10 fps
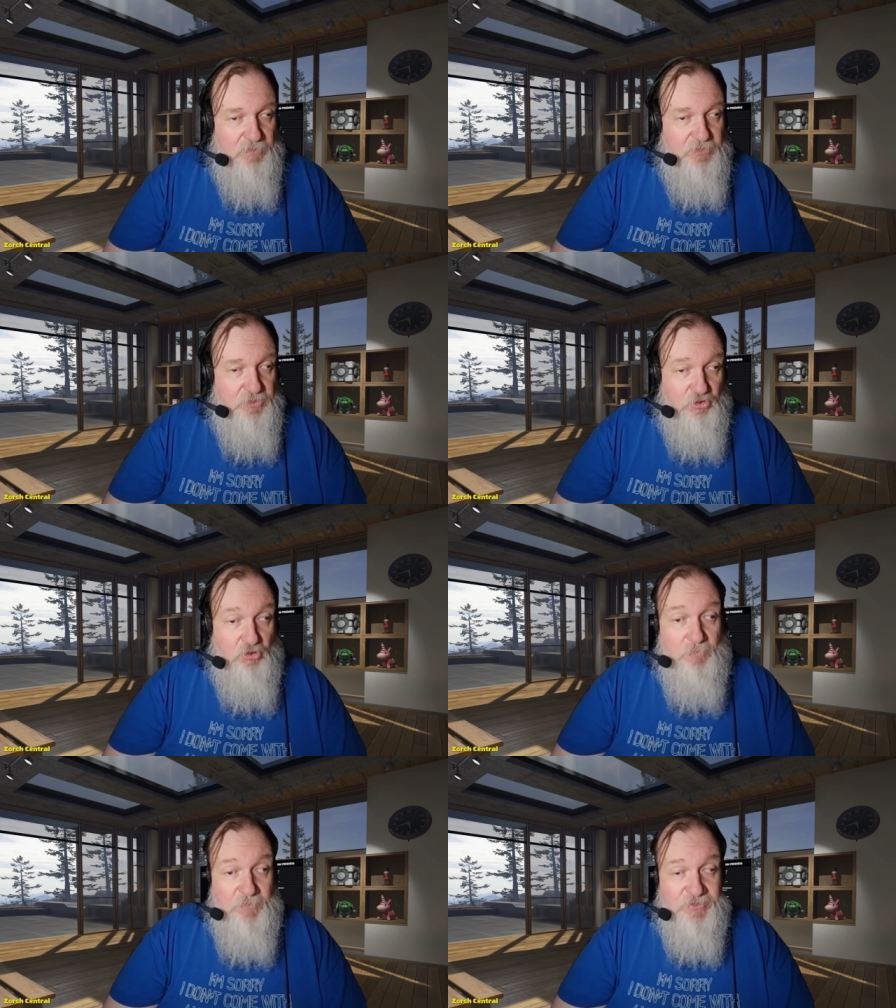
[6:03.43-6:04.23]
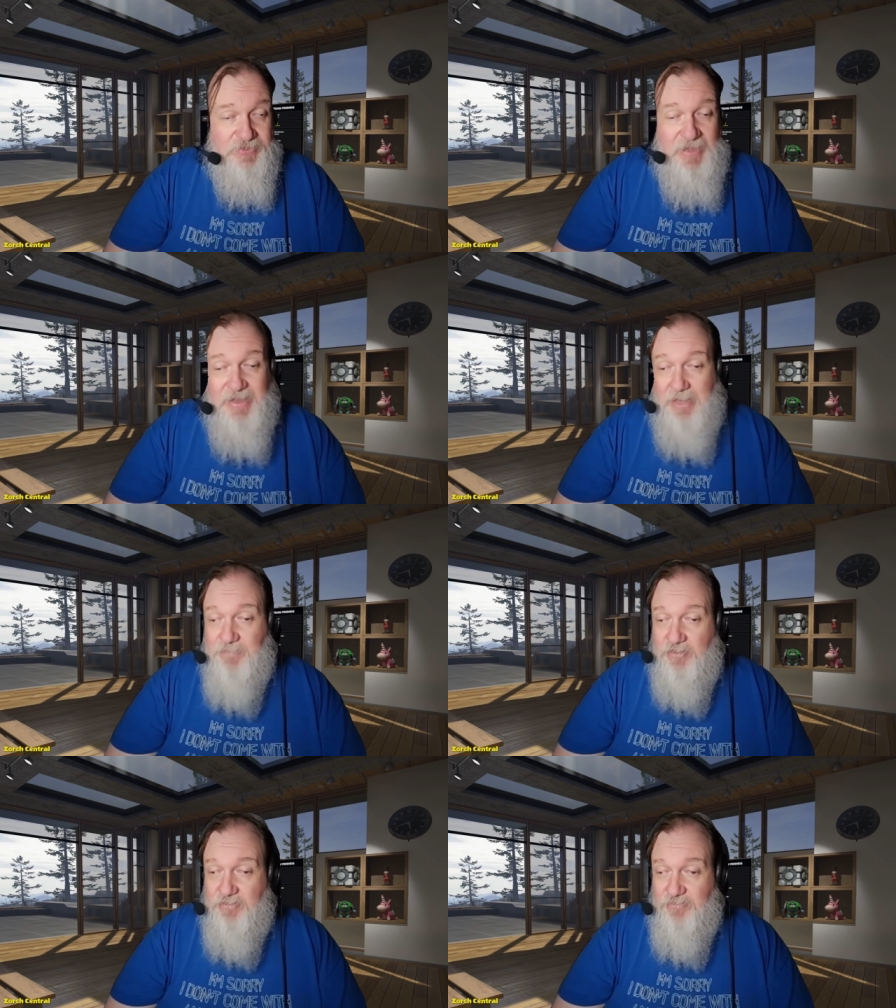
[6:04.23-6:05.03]
You could almost say that
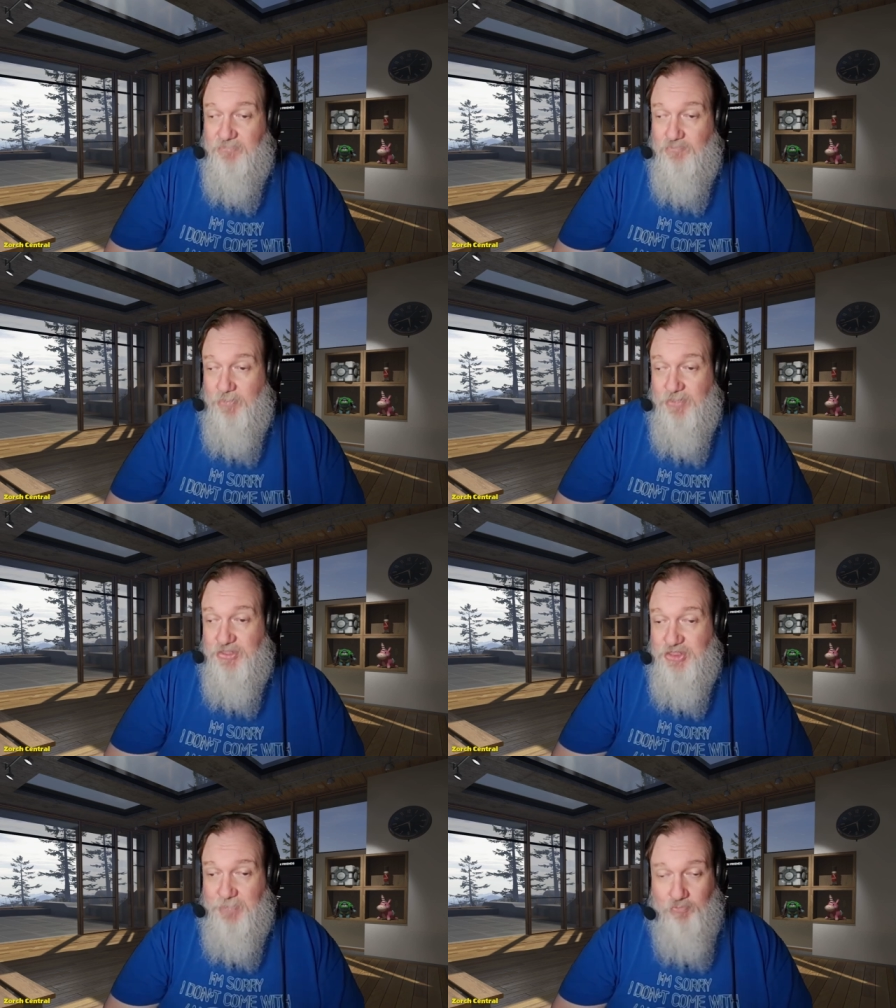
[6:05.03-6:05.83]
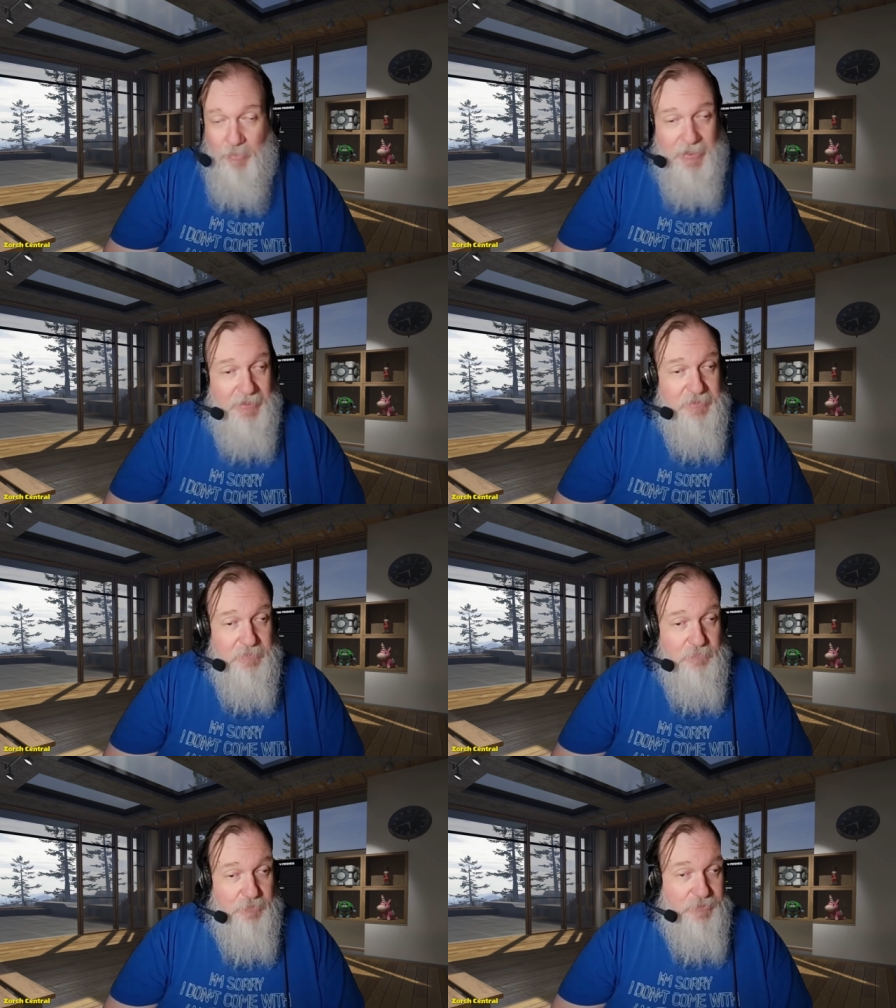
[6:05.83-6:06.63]
because of where the ship went
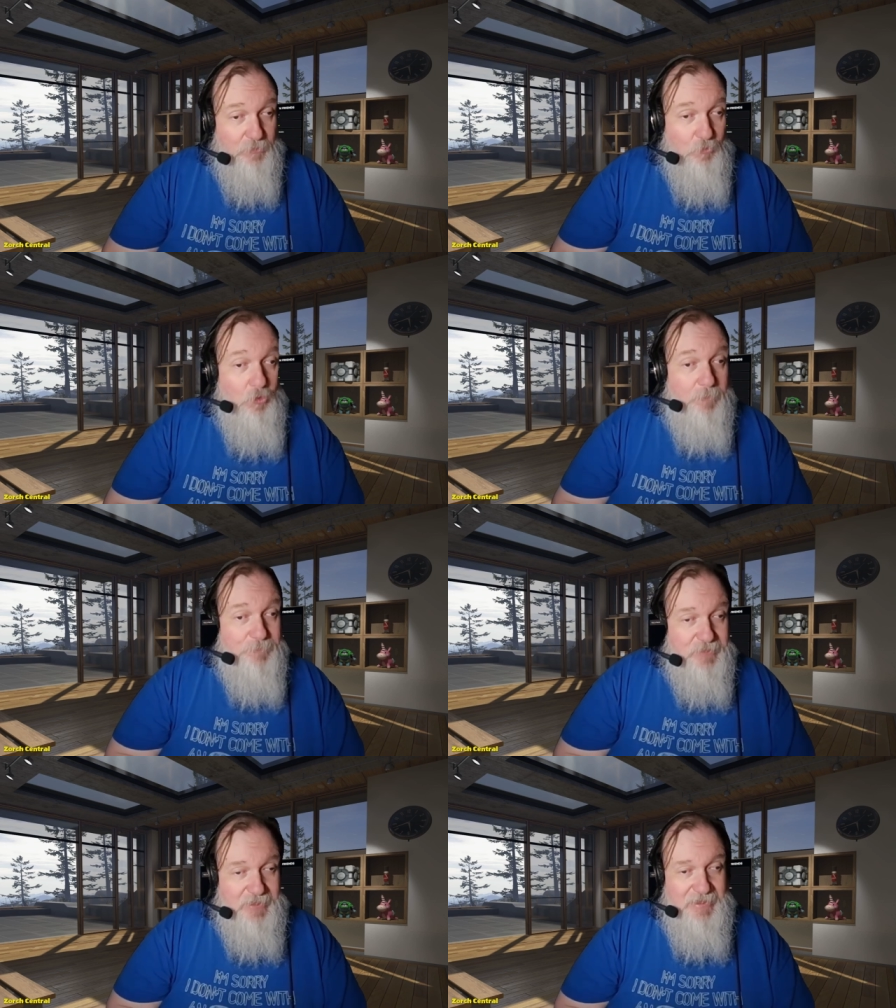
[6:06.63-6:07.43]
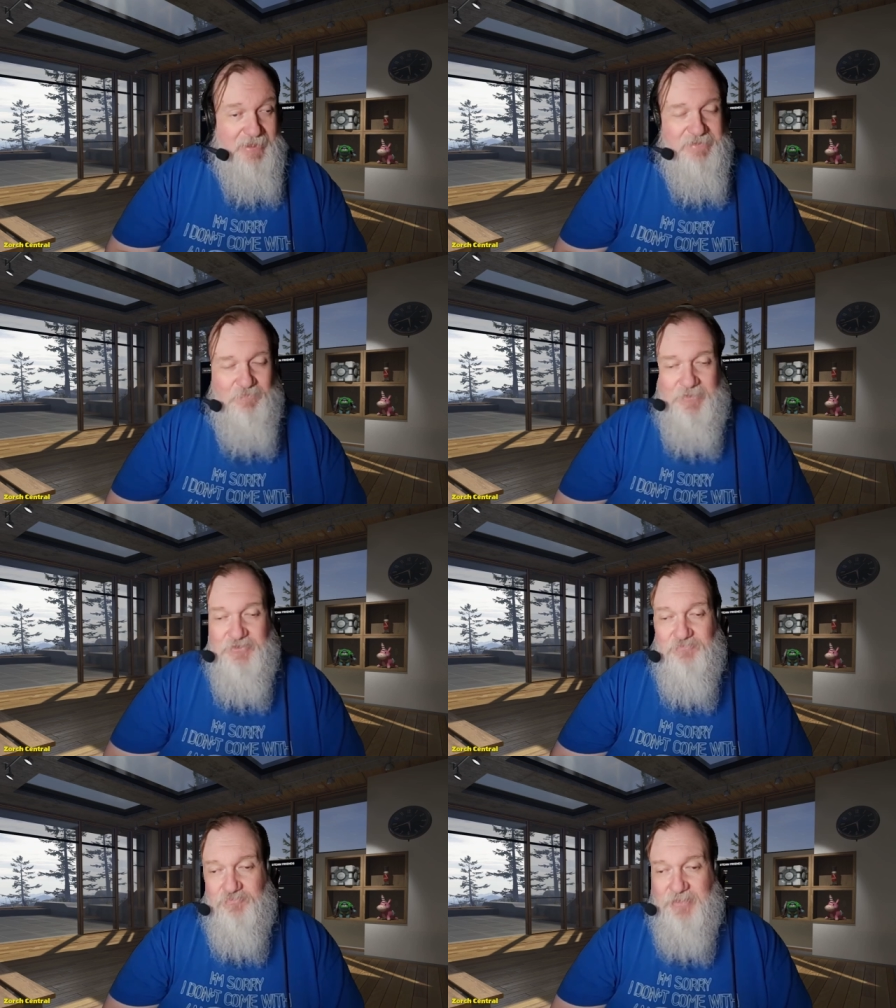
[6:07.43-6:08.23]
was the warp, and that's what
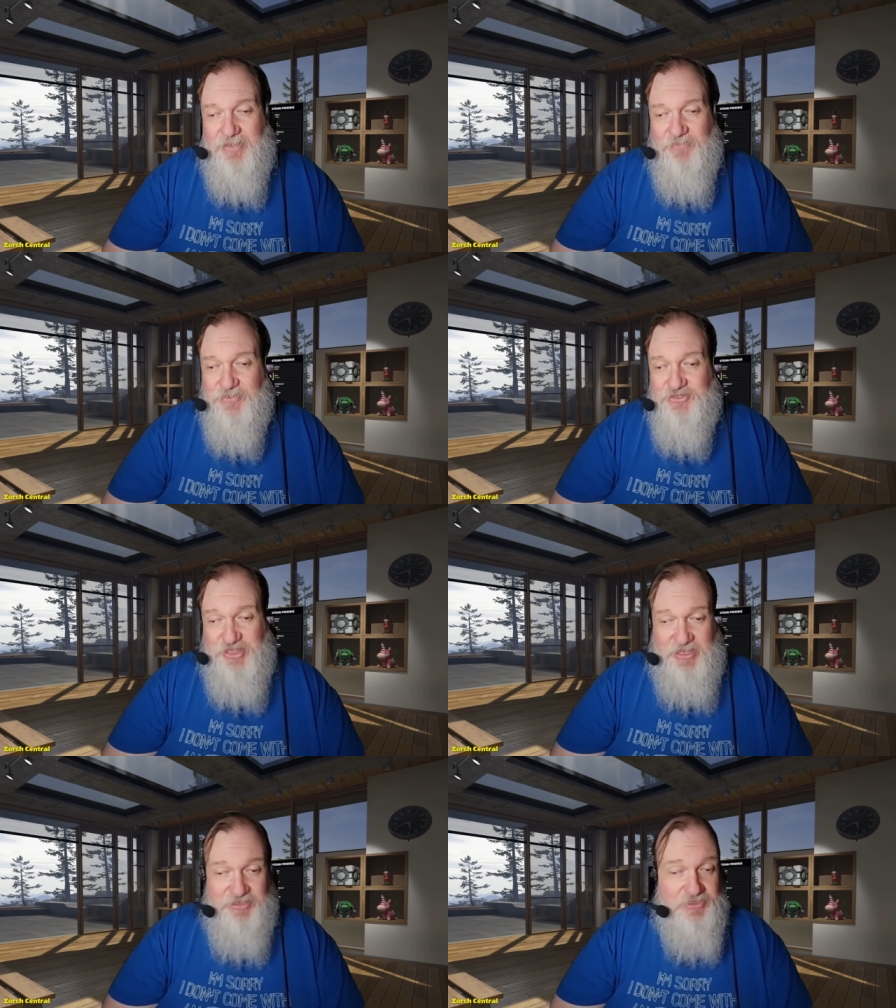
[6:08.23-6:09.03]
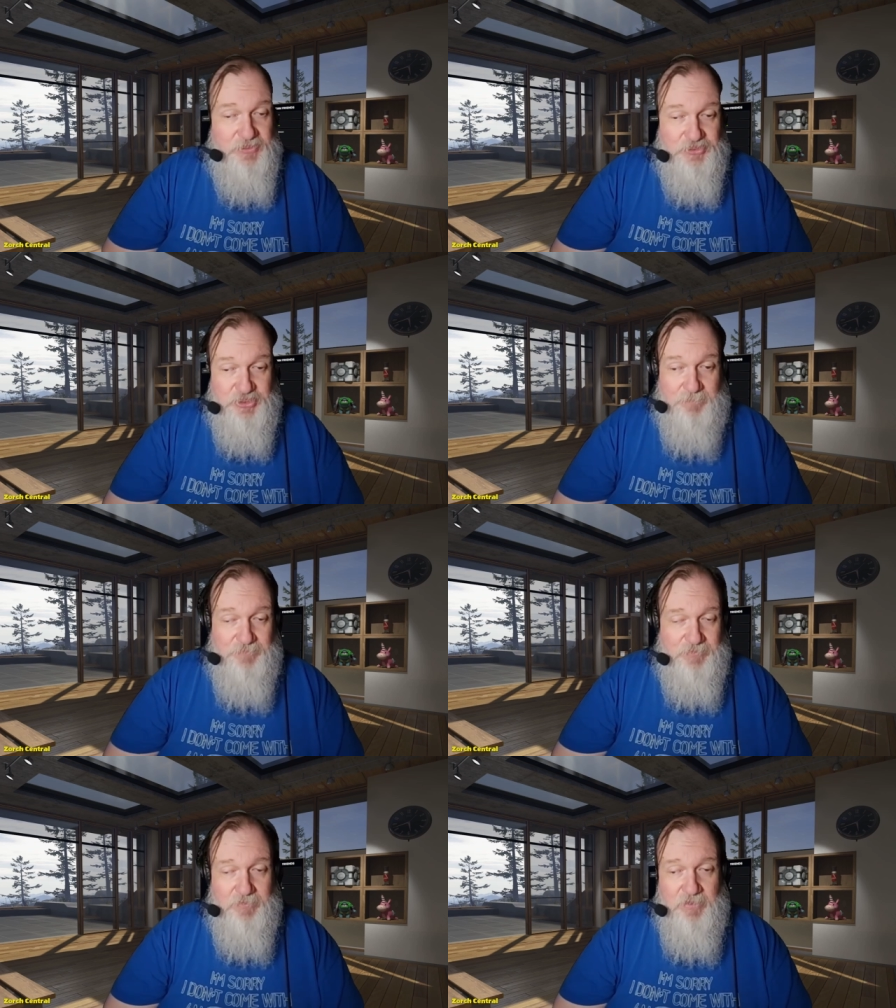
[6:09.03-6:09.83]
that's what changed the
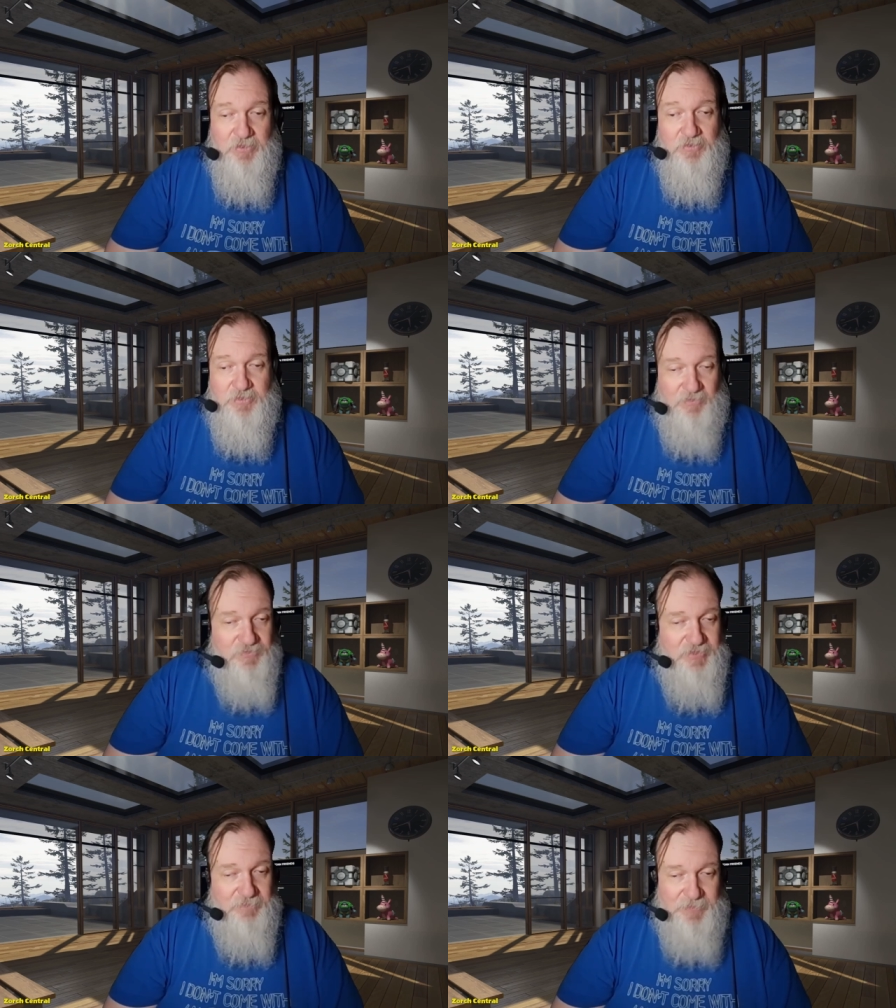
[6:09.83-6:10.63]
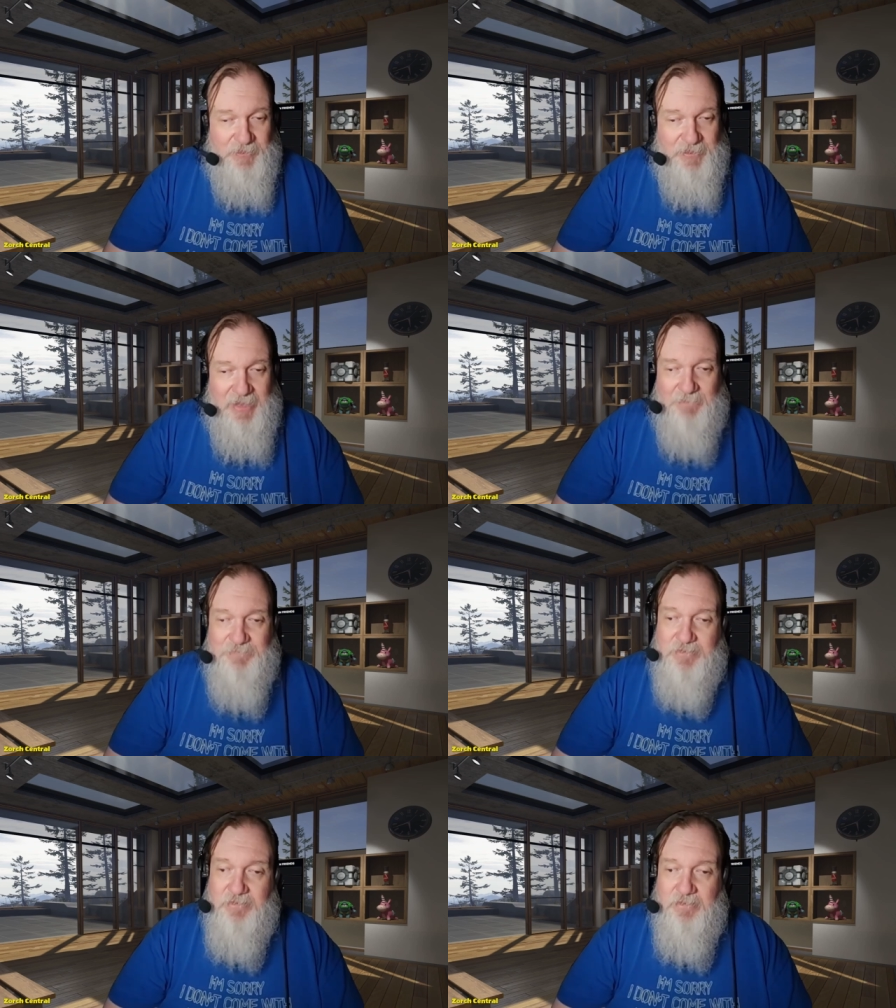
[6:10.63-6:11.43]
ship and caused everything to
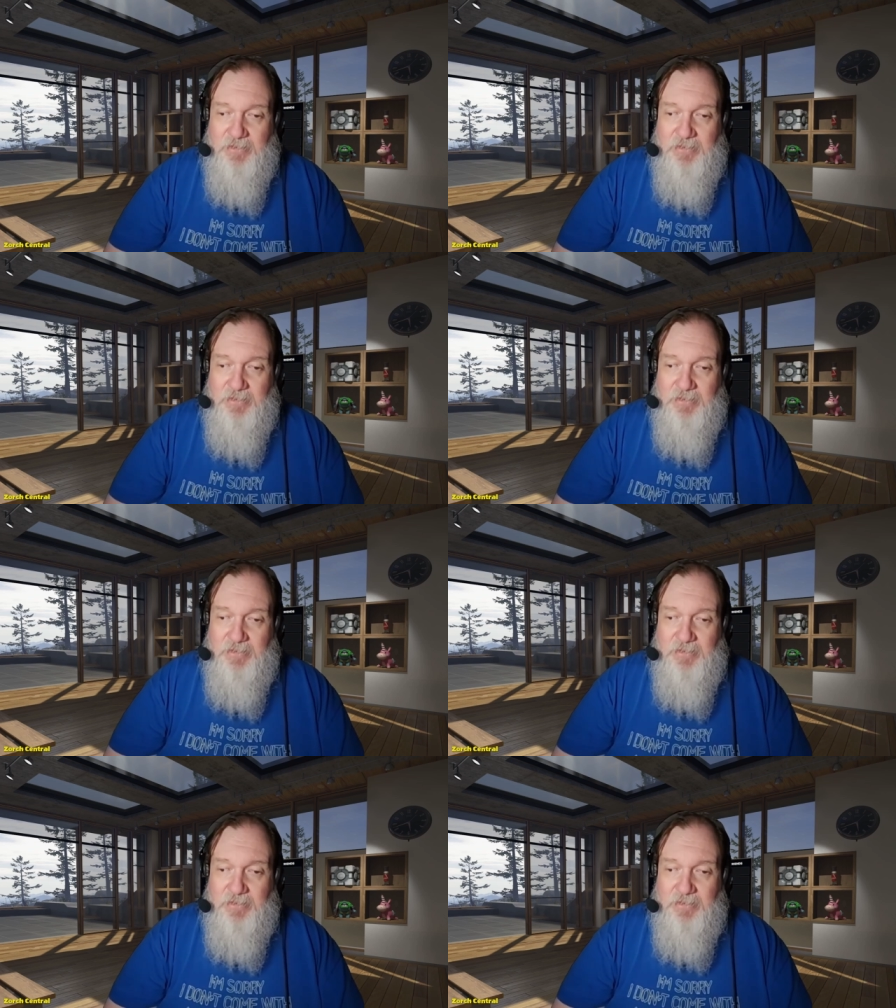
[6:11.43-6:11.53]
happen.